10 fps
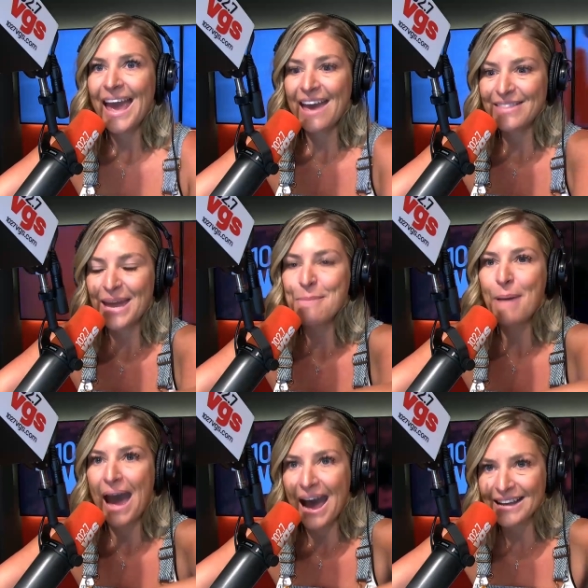And then
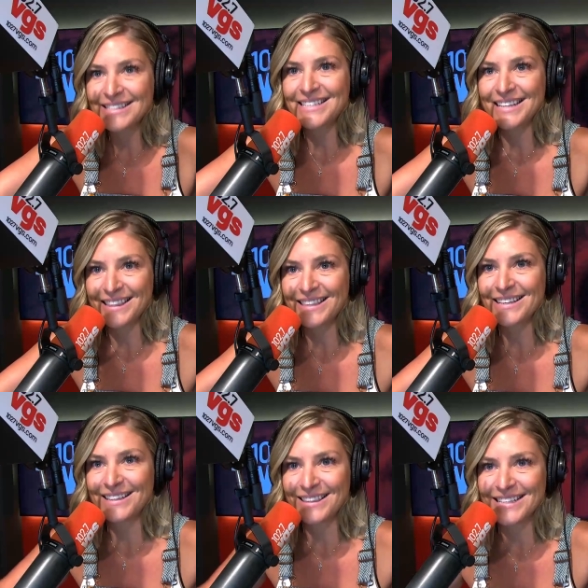past
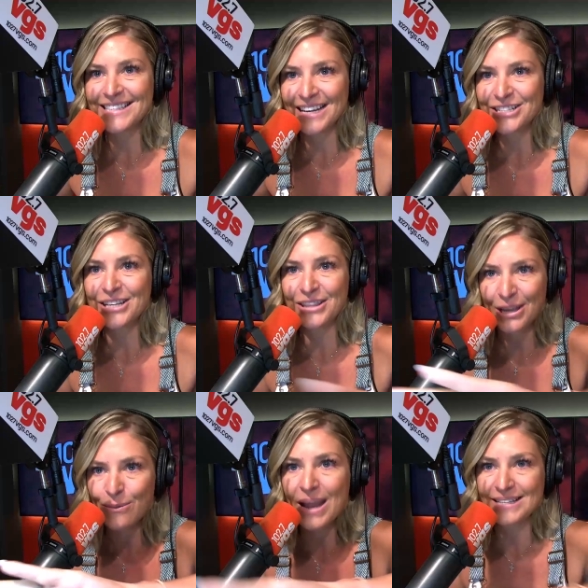the the section,
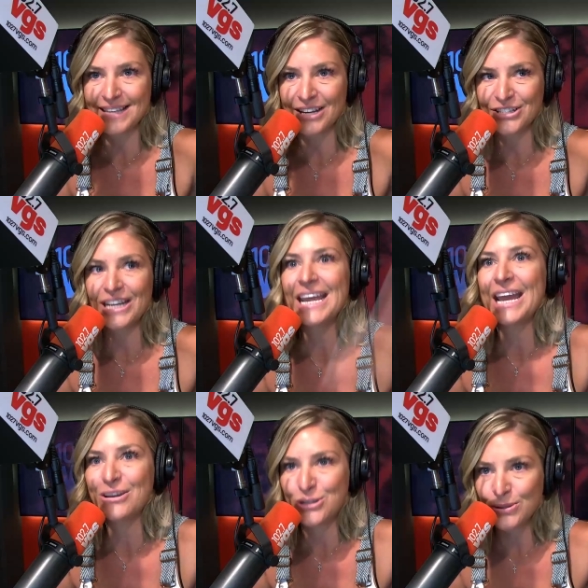the away section
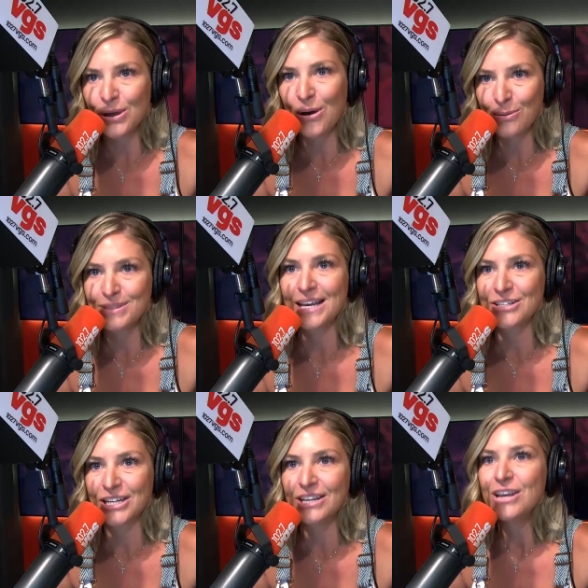into the home
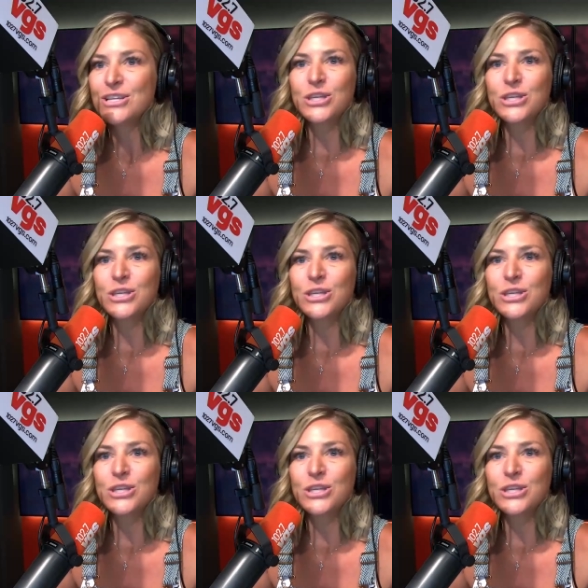section.